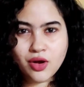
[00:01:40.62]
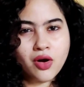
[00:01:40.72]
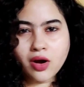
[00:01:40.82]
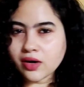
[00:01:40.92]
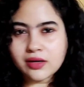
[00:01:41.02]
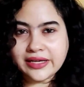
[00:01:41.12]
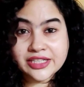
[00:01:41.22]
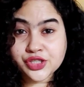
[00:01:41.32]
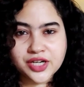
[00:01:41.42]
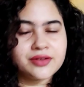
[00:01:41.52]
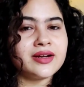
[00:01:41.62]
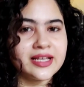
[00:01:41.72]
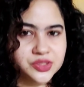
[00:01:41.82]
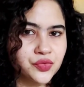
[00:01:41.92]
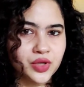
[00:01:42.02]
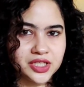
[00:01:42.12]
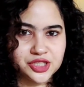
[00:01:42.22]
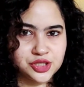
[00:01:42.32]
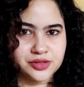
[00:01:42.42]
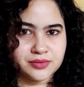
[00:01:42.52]
or in general
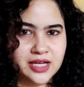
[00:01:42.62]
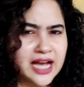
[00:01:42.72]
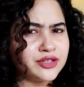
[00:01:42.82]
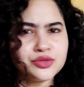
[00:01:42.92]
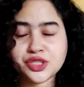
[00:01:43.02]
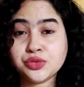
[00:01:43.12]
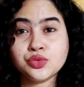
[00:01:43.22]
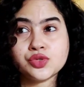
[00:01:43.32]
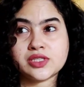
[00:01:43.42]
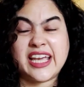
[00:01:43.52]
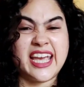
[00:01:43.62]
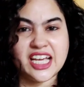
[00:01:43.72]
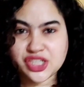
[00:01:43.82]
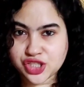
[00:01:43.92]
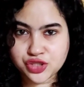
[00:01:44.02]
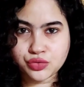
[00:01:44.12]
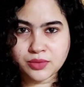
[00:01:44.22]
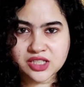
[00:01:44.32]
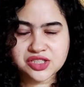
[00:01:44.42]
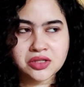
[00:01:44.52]
exfoliation. I don't use AHA too
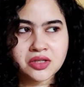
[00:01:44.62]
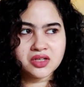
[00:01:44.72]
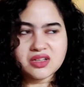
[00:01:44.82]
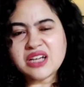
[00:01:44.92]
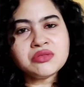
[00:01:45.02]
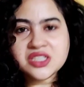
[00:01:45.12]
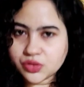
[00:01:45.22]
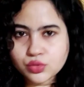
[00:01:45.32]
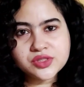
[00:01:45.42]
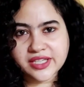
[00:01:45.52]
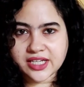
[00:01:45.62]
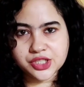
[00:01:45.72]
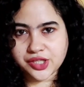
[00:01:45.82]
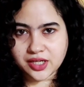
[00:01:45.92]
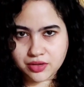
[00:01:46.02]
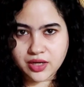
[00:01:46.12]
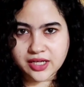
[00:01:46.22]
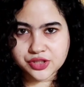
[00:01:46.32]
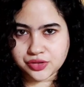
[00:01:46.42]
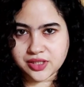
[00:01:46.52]
much. I don't use AHA at all
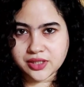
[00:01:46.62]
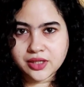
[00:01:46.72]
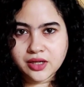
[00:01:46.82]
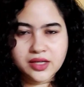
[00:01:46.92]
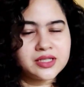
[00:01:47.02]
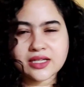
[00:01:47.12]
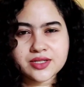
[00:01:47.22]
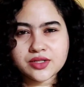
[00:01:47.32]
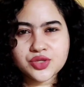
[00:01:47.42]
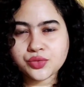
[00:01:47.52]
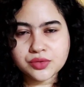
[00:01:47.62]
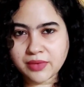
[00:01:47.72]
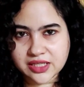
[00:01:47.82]
actually. It doesn't suit my